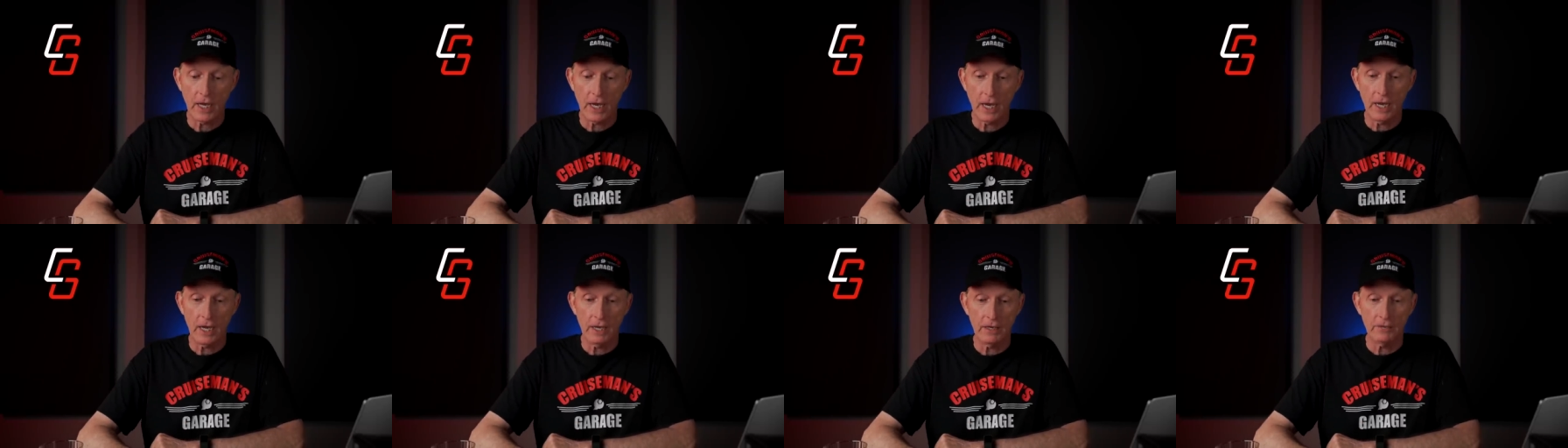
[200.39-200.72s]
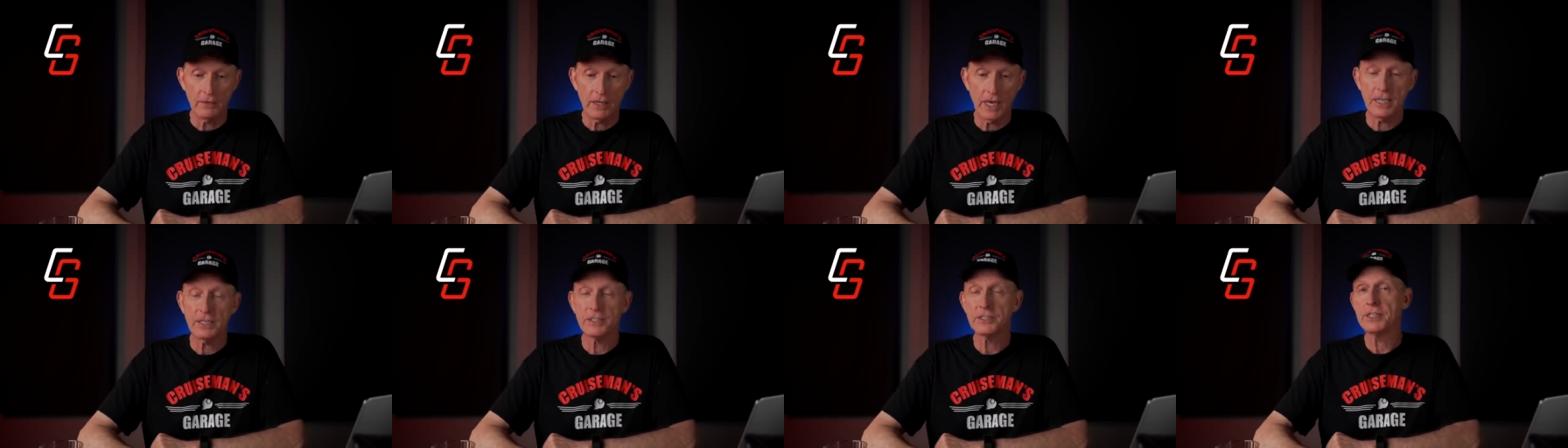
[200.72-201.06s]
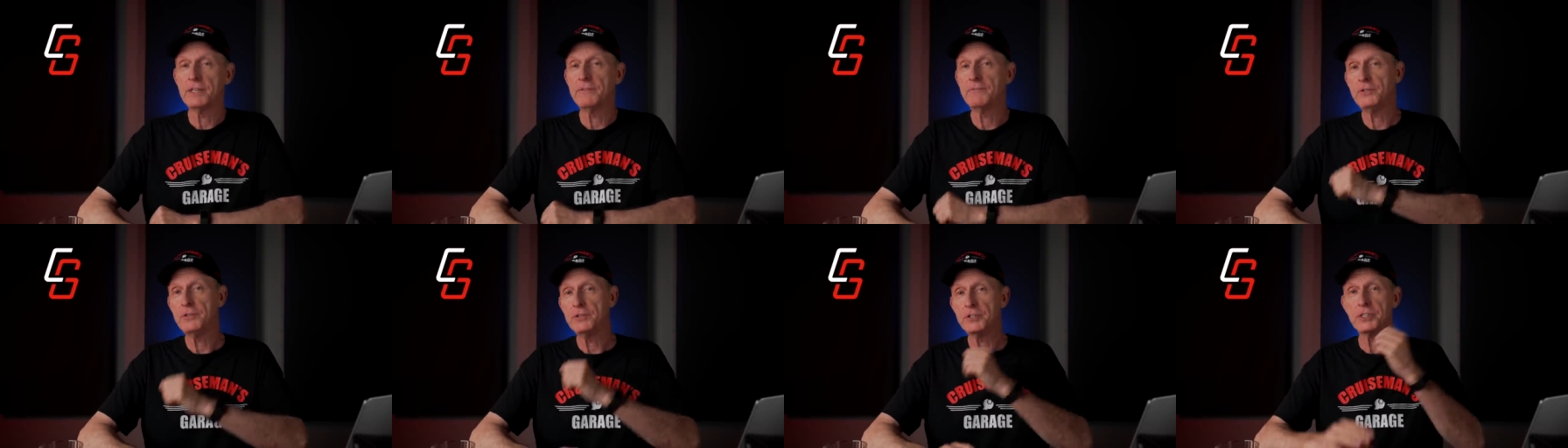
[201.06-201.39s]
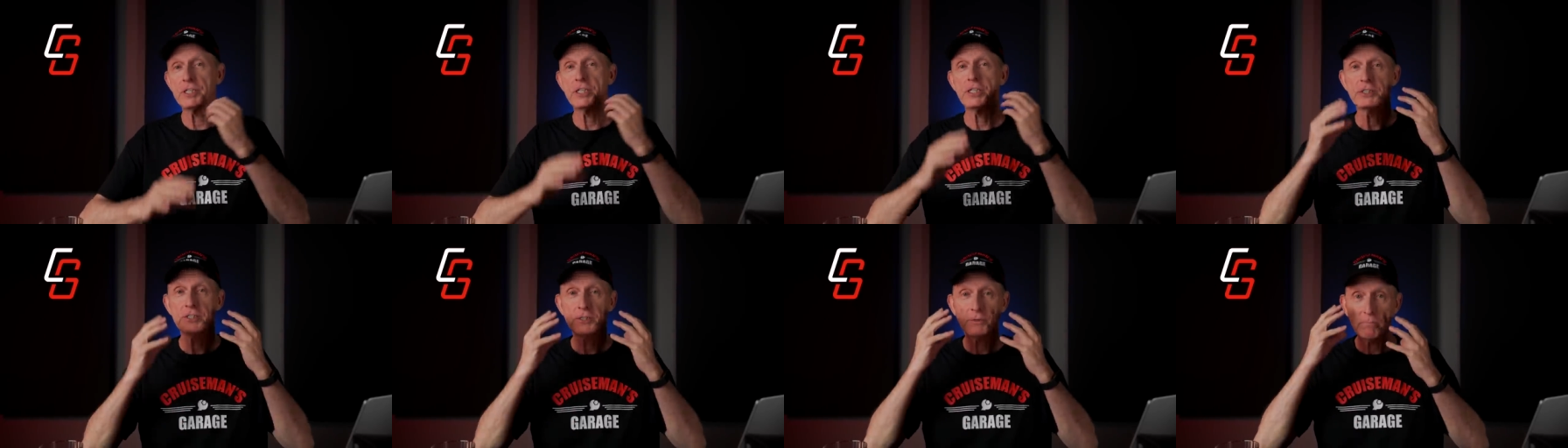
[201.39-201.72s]
uh, that's if you
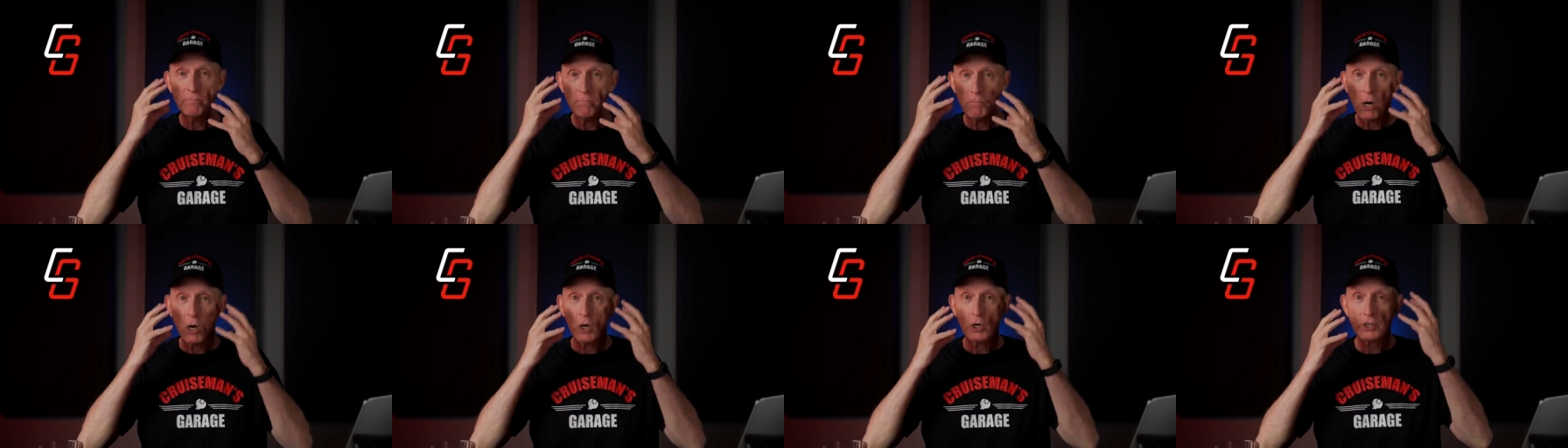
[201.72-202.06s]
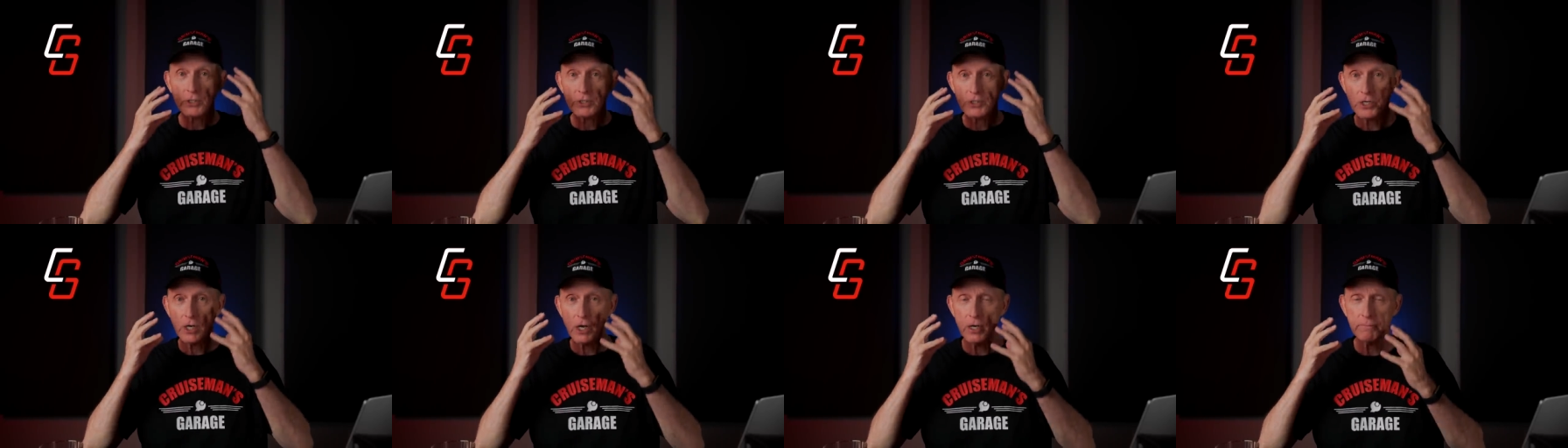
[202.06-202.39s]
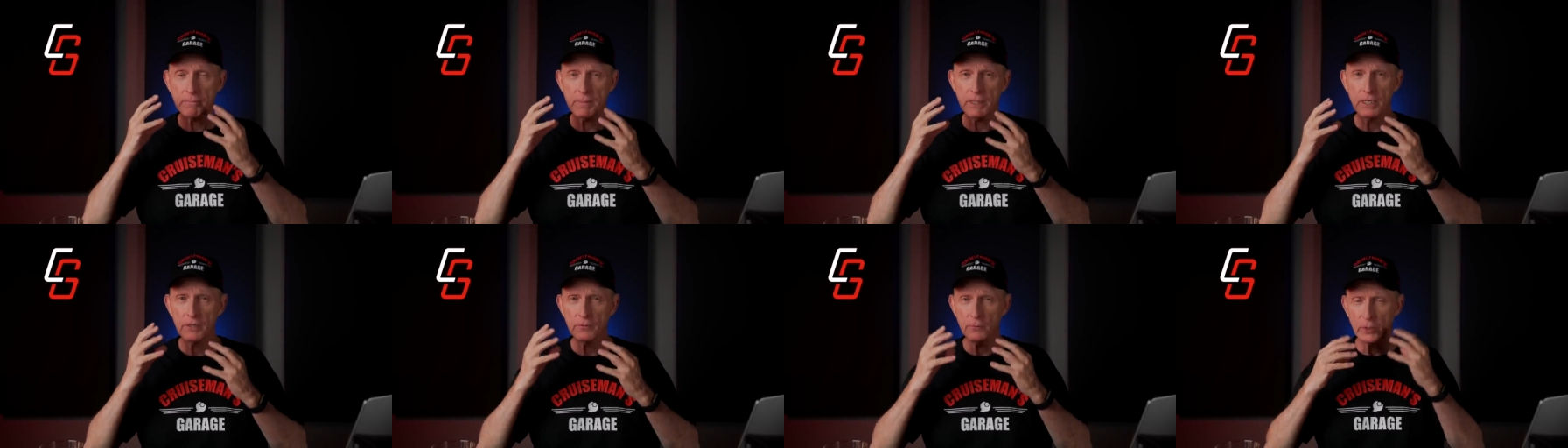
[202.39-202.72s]
see some marks on me.